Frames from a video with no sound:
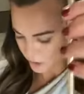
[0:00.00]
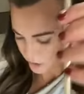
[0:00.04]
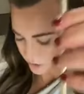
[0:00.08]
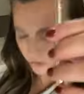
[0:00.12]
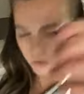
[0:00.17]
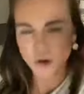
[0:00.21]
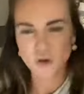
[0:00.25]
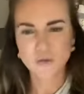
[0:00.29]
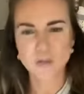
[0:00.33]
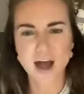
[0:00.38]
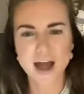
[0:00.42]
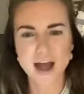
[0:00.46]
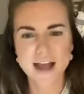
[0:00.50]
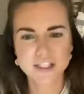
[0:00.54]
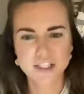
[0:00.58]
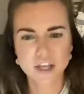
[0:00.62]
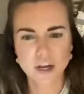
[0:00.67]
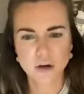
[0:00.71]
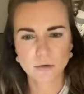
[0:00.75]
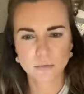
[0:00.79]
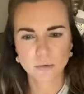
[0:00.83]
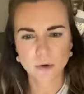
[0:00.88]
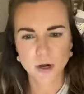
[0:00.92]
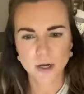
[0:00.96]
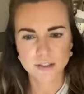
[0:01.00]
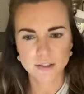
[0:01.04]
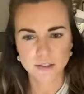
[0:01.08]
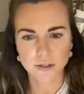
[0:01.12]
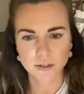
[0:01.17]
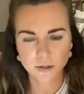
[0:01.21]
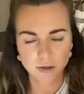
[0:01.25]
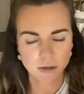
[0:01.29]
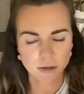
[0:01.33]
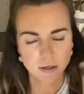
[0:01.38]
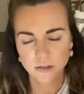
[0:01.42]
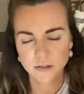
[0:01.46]
or no, the eyeshadow brush.
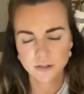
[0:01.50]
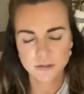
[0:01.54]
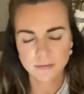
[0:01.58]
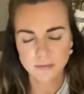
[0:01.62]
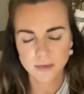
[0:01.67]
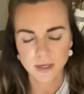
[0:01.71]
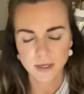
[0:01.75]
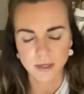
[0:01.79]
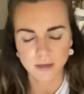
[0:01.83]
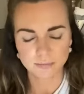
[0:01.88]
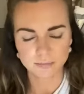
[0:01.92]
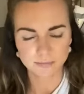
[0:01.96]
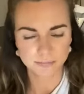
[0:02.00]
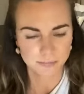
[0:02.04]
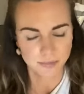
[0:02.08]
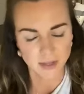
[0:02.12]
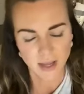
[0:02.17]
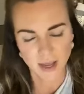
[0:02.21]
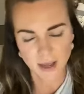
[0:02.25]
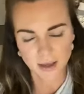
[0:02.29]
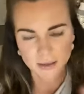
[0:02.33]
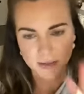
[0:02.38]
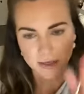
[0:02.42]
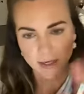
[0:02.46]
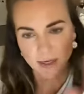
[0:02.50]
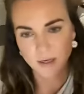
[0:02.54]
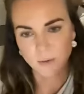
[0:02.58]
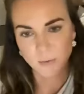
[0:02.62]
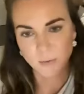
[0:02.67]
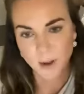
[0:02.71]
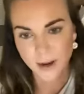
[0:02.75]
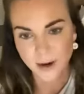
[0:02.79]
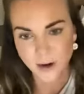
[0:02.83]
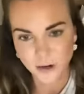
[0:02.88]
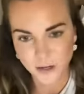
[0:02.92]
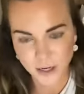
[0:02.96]
It used to be, yeah, anyway,
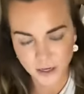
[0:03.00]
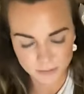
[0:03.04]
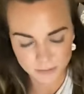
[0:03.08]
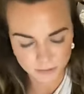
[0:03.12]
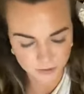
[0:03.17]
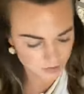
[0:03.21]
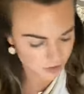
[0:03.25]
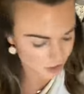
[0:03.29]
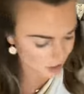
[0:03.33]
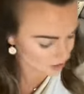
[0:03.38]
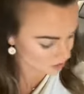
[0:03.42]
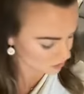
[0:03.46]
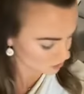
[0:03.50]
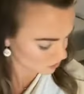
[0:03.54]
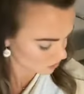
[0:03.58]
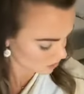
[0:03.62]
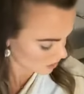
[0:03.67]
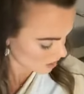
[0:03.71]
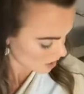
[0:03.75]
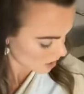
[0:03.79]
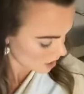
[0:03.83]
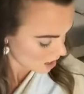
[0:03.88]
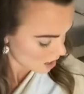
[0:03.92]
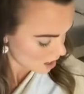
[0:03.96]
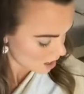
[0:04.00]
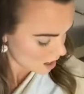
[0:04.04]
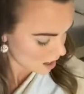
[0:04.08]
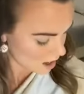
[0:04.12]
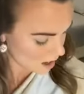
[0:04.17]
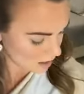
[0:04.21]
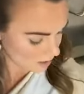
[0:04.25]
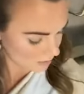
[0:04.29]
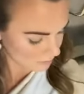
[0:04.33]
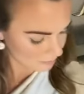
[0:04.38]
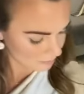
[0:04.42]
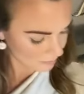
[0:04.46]
our names have changed.
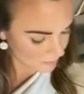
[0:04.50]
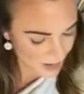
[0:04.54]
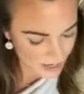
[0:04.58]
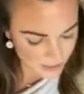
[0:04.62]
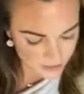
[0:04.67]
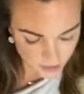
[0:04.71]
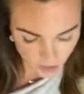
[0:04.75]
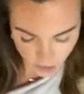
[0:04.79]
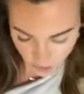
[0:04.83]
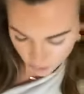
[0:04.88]
Eyeshadow